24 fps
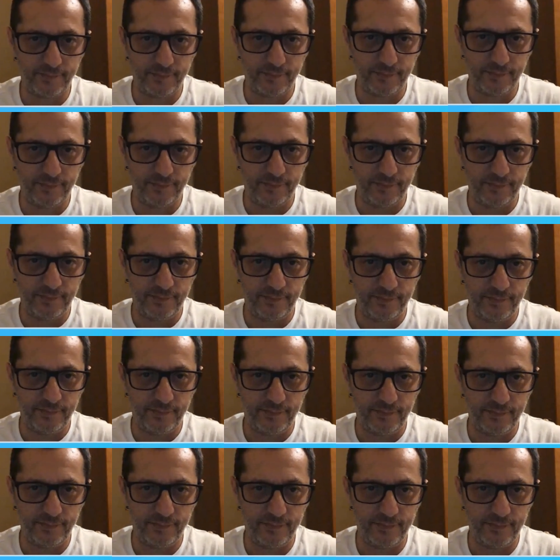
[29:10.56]

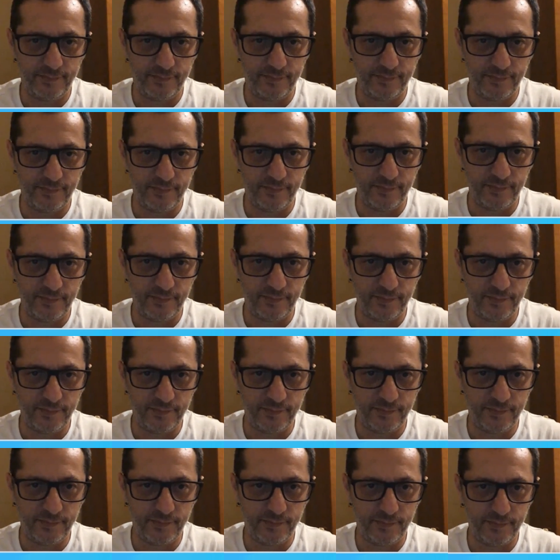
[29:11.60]

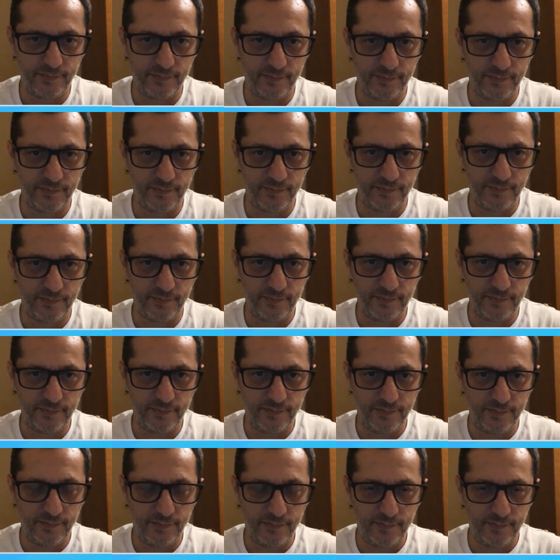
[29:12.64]

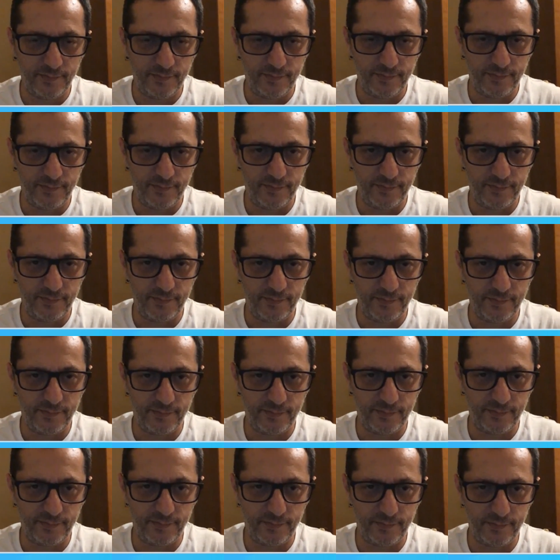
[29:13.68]

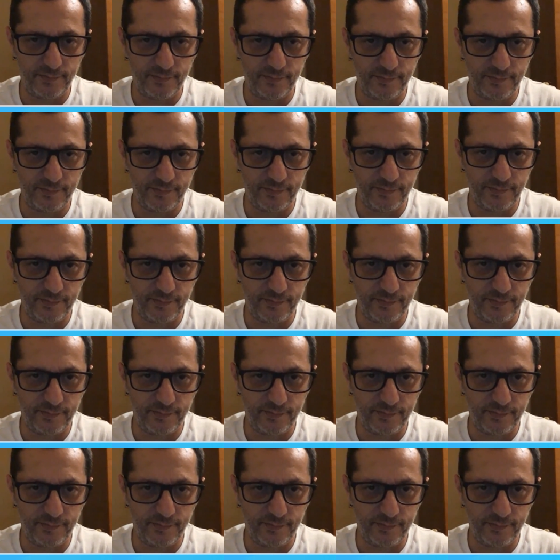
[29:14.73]
No words are spoken by the person on screen.